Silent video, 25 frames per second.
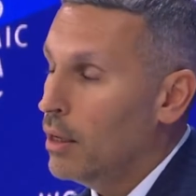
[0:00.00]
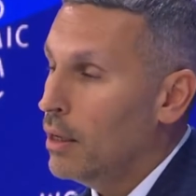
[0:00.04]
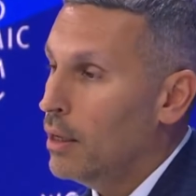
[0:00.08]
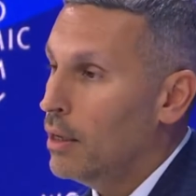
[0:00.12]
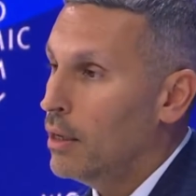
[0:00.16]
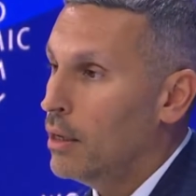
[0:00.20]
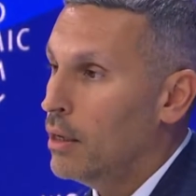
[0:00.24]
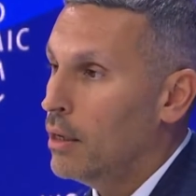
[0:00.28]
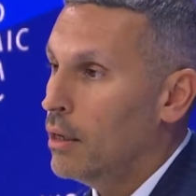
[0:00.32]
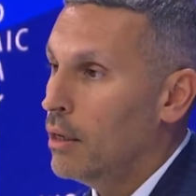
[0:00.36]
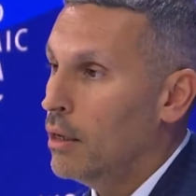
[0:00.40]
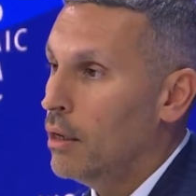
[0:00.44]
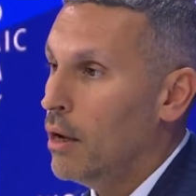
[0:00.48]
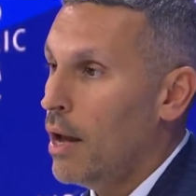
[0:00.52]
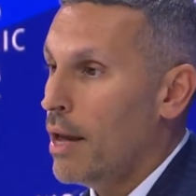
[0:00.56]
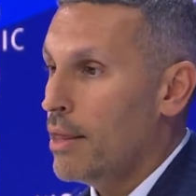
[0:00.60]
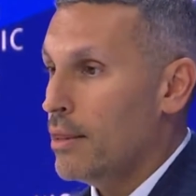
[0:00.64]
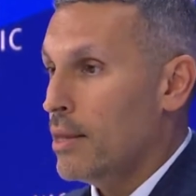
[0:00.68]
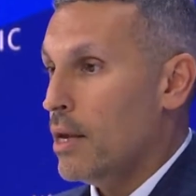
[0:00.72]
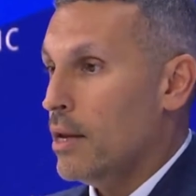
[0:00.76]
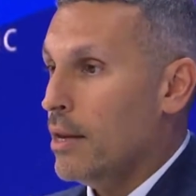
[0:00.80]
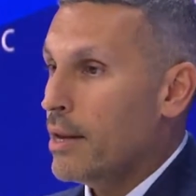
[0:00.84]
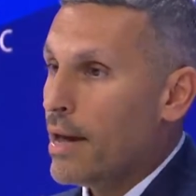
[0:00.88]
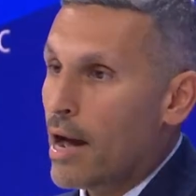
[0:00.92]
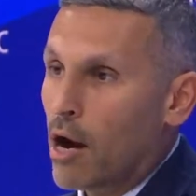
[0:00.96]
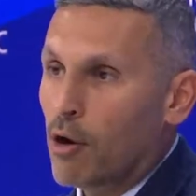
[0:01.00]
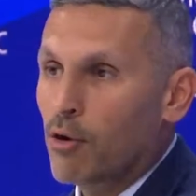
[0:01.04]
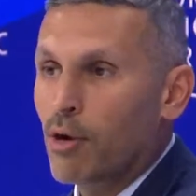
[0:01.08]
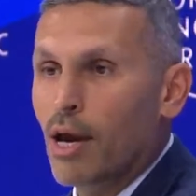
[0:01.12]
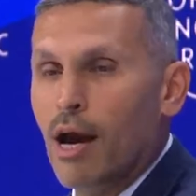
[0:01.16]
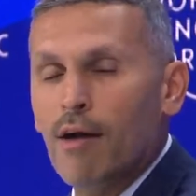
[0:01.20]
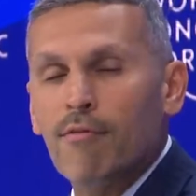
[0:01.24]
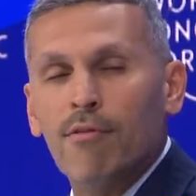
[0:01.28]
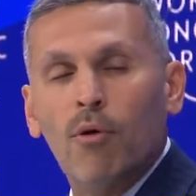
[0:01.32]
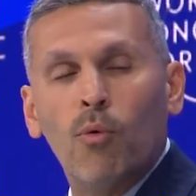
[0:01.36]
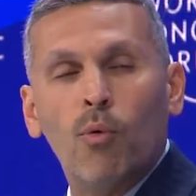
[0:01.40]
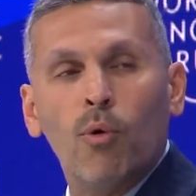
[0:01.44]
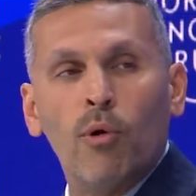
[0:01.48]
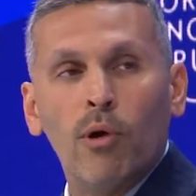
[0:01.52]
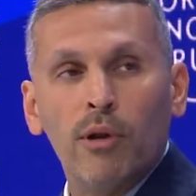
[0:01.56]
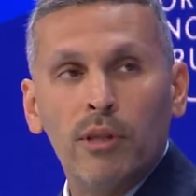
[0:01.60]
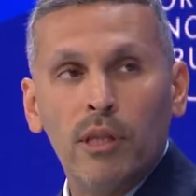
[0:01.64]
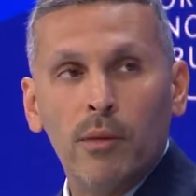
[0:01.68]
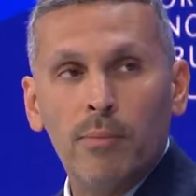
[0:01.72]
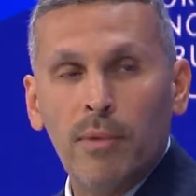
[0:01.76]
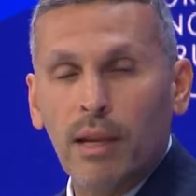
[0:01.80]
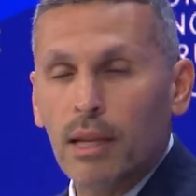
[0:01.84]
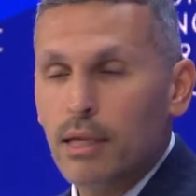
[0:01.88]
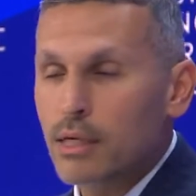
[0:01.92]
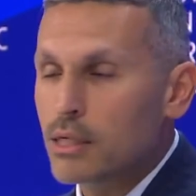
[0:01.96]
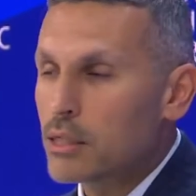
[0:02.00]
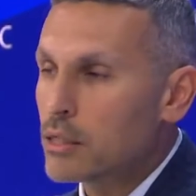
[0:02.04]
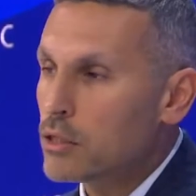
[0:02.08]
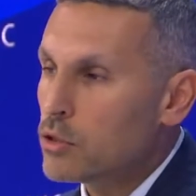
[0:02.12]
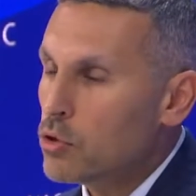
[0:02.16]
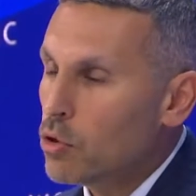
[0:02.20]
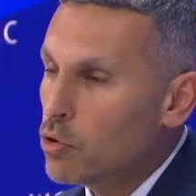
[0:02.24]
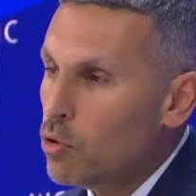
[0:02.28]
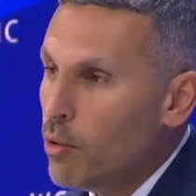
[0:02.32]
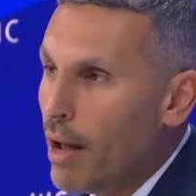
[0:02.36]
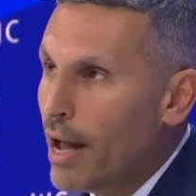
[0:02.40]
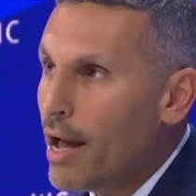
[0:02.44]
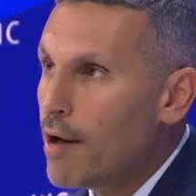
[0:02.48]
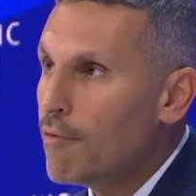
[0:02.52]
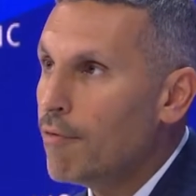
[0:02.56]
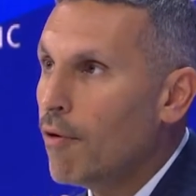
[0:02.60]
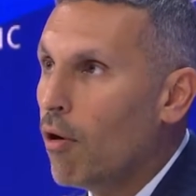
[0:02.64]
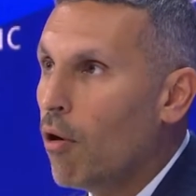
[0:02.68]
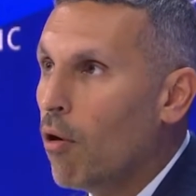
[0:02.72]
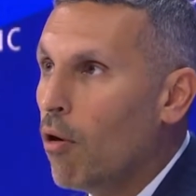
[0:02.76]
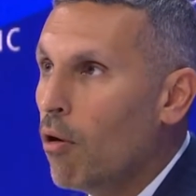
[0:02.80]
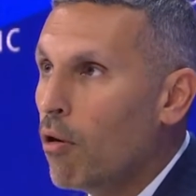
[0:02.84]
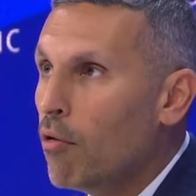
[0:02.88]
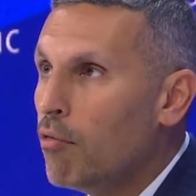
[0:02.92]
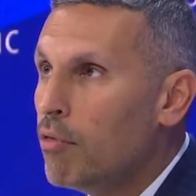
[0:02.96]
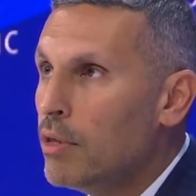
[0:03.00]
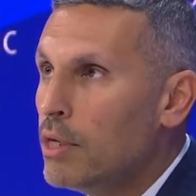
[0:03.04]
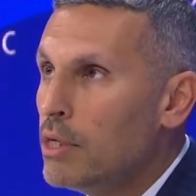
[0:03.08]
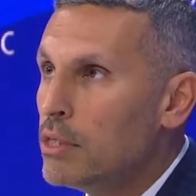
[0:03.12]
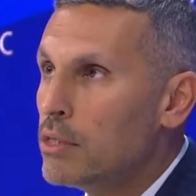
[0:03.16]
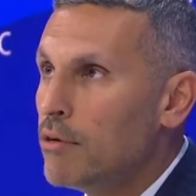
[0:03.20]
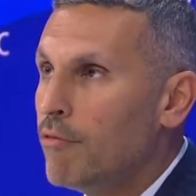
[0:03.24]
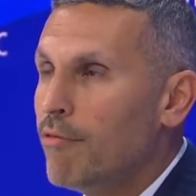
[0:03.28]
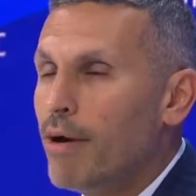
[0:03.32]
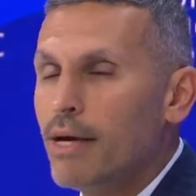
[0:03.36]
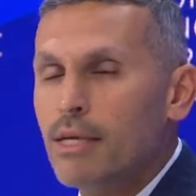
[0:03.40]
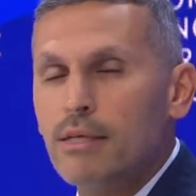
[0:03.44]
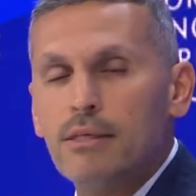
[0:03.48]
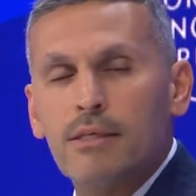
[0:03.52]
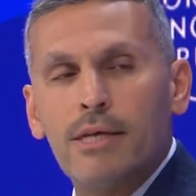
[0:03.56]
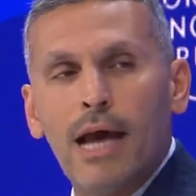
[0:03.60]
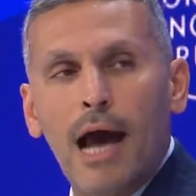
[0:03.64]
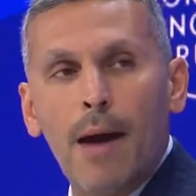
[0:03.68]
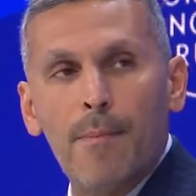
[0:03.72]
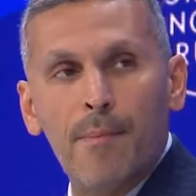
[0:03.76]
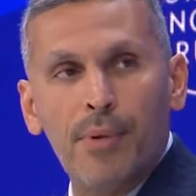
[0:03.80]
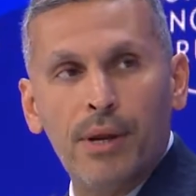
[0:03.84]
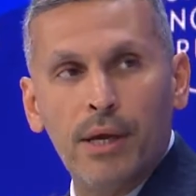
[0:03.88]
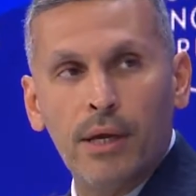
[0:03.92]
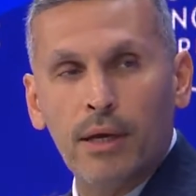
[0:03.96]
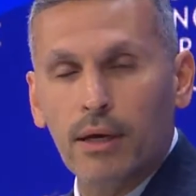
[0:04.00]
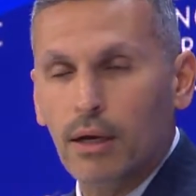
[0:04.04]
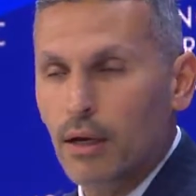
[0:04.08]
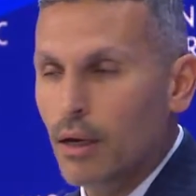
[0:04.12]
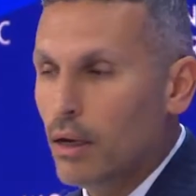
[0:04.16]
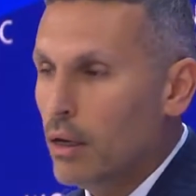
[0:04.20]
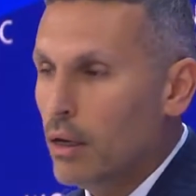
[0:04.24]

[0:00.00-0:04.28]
And then now you have the war in the Middle East. So you have all of these events happening,